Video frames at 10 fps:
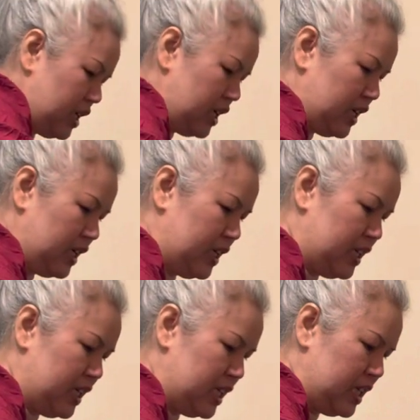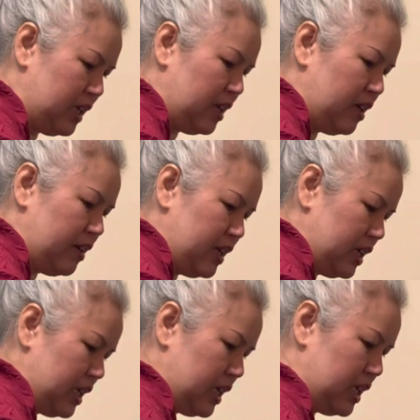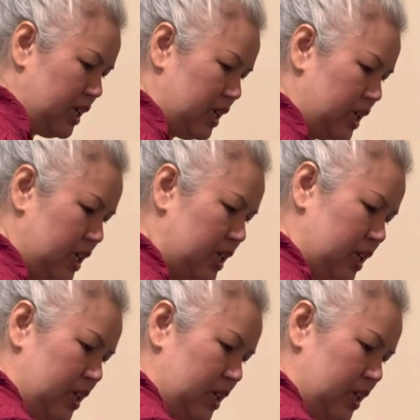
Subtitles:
Nobody speaks.